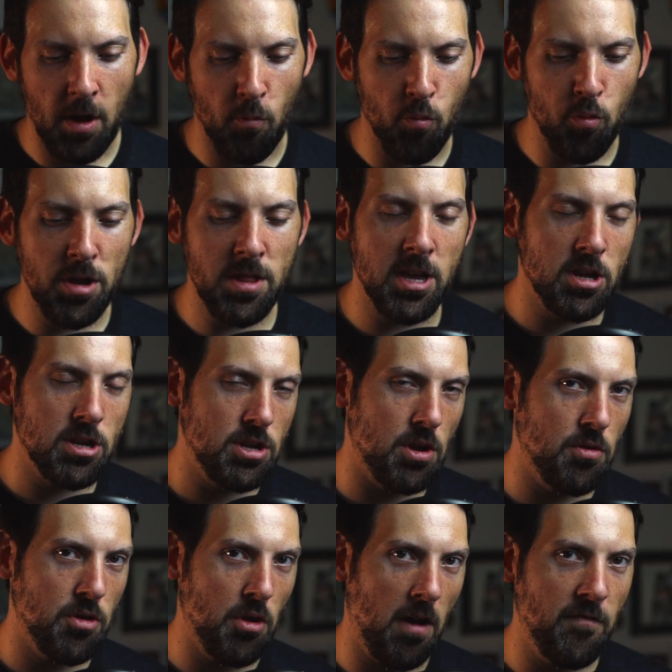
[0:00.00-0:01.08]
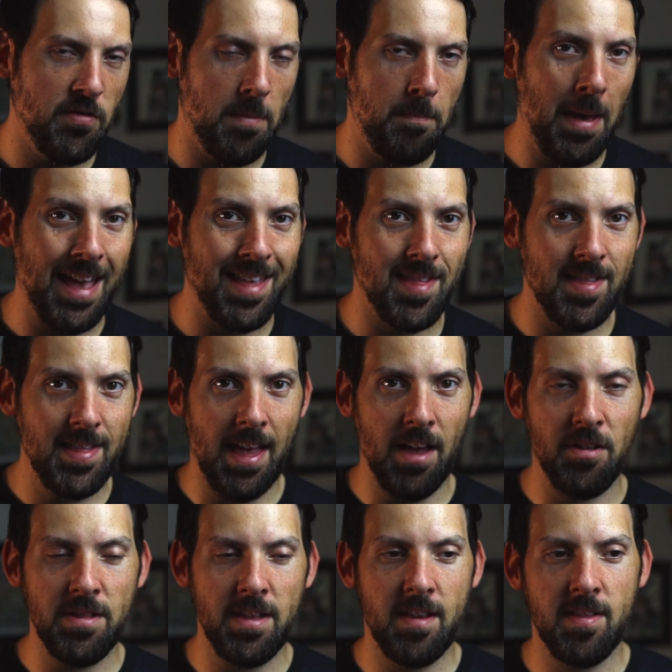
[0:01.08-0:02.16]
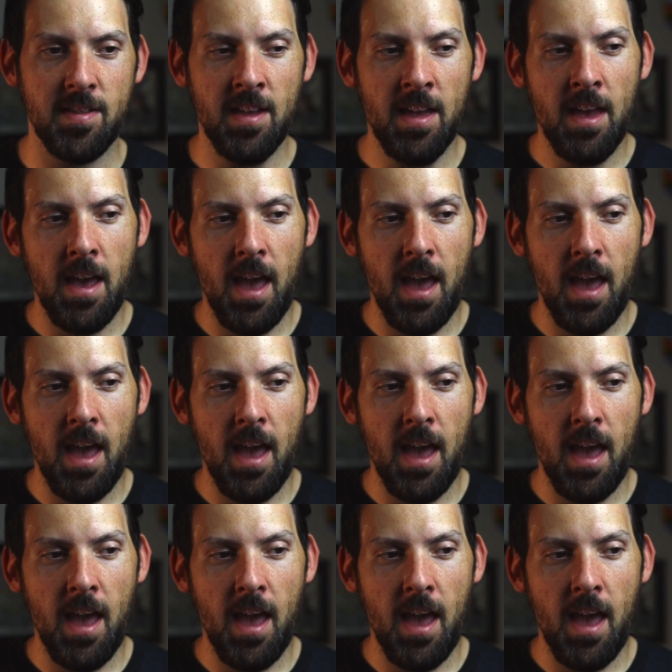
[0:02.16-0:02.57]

that really shows off the pastelness